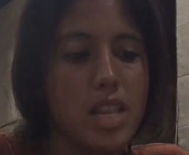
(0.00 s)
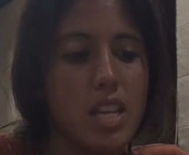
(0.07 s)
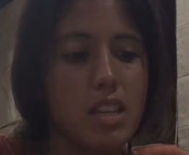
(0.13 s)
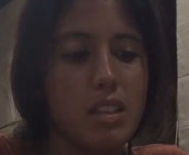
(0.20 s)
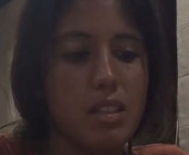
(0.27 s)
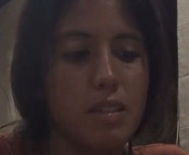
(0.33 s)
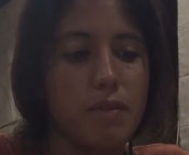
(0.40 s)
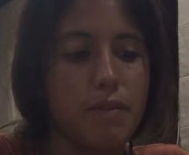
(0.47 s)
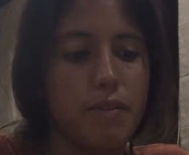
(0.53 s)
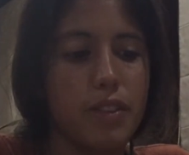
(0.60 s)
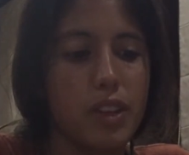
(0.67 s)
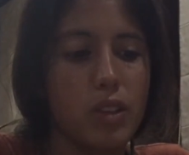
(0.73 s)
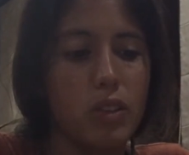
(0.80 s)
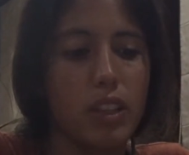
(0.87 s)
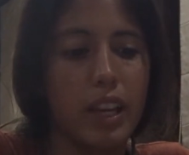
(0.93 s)
These
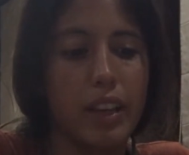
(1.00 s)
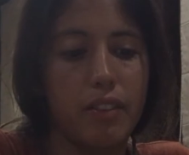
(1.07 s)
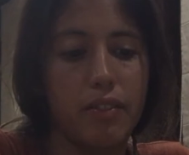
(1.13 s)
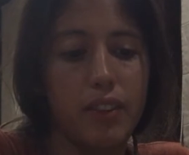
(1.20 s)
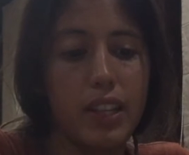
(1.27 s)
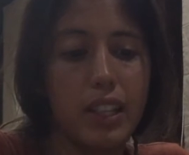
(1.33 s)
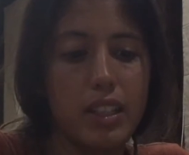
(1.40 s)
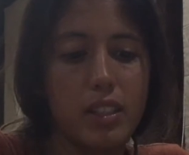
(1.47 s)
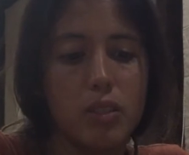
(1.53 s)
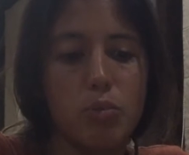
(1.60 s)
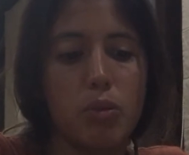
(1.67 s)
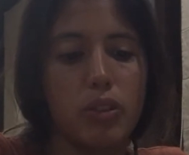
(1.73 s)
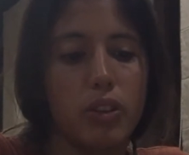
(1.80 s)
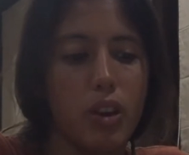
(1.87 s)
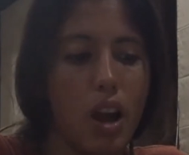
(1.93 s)
feel like feelings,
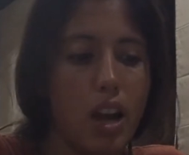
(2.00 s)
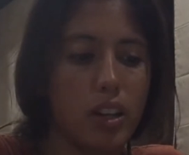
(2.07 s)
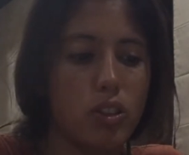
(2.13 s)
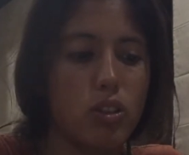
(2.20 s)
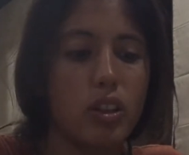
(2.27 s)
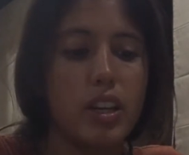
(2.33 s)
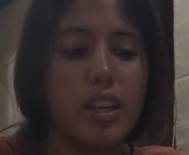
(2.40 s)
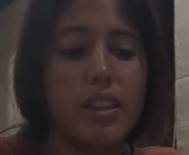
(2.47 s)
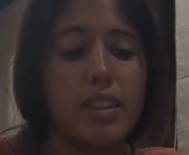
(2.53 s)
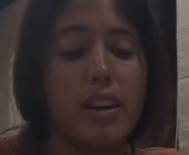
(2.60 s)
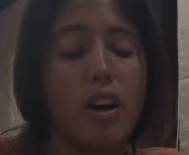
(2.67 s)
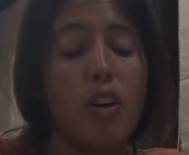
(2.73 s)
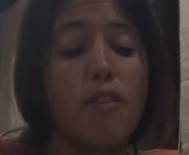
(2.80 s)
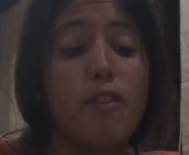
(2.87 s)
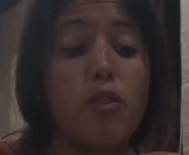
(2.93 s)
but they're actually
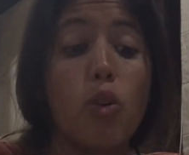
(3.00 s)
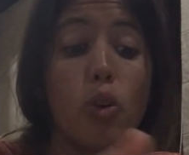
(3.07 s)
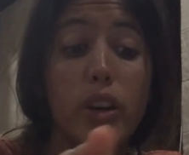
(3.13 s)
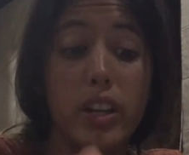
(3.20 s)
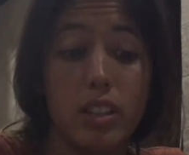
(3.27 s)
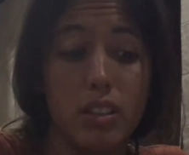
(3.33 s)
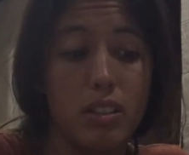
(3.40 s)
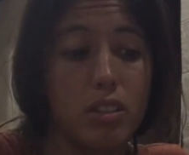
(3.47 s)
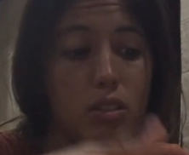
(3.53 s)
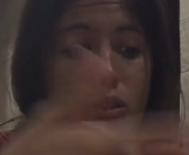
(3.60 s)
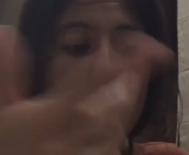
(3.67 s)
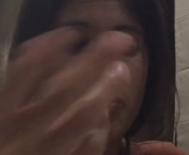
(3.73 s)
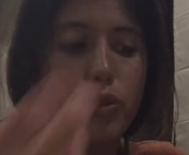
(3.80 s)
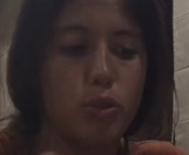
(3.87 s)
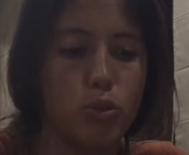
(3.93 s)
the avoidance
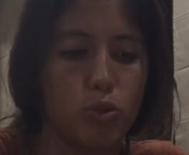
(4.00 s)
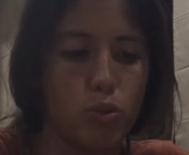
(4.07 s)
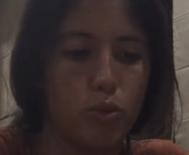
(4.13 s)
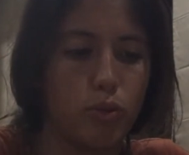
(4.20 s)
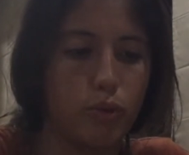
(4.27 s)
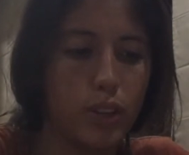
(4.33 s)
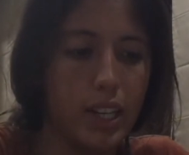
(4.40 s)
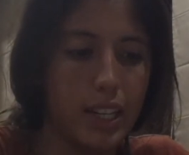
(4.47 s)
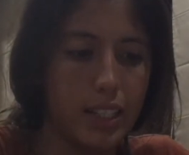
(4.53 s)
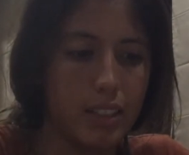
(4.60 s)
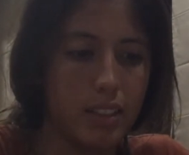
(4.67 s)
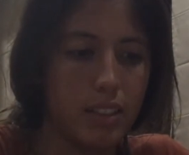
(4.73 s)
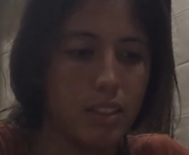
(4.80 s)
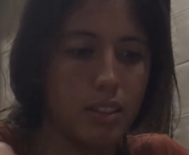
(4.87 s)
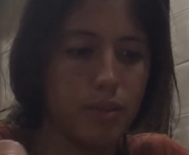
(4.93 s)
of the true
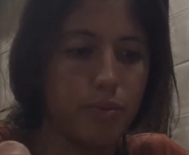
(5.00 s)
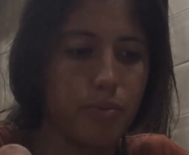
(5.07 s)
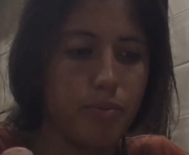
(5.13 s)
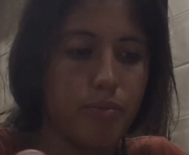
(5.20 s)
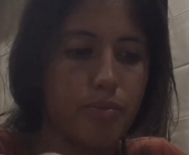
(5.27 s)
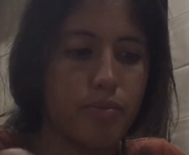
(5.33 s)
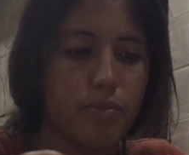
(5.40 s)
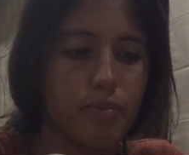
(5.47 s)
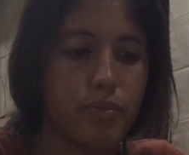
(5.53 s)
feelings. Mm -hmm.